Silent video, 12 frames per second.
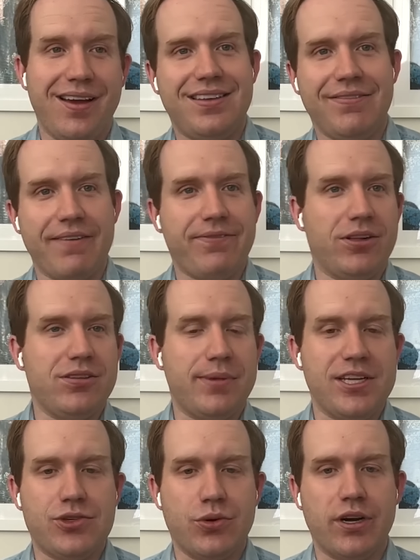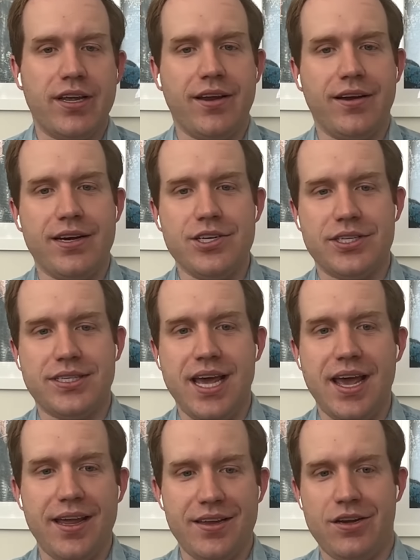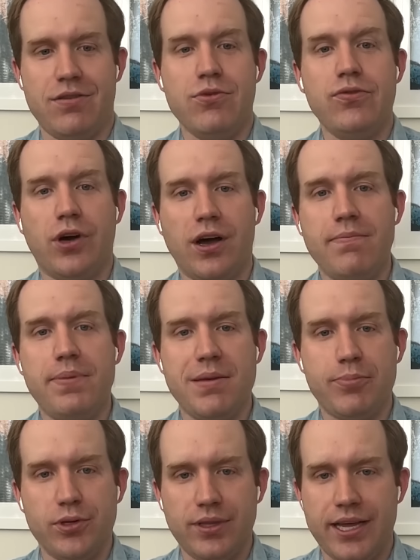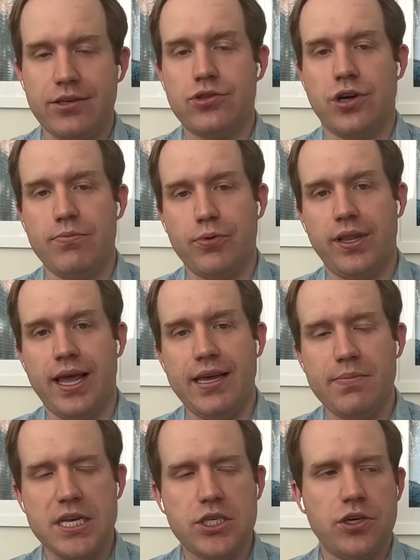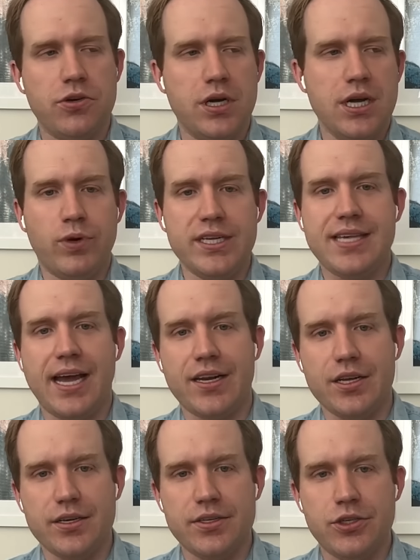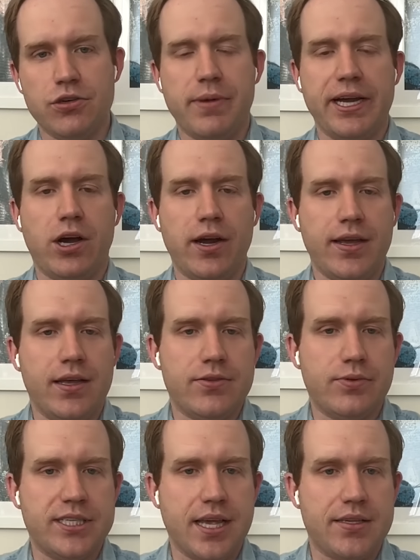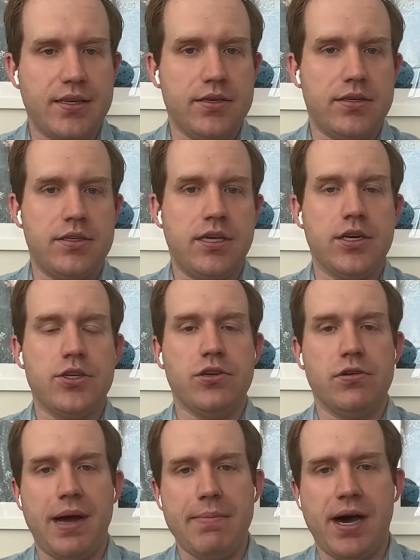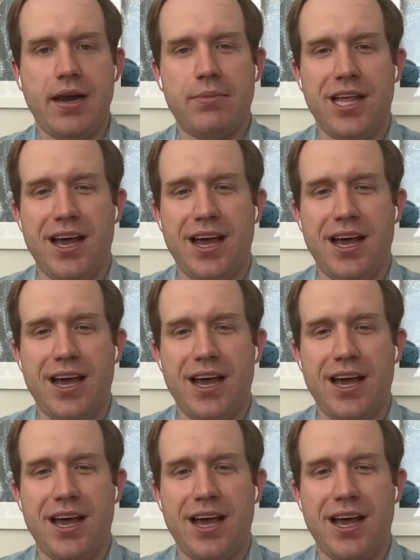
if I follow my sword here and just say, move on, people, like Trump would like me to, what is that going to do to my audience? What's that going to do to my bottom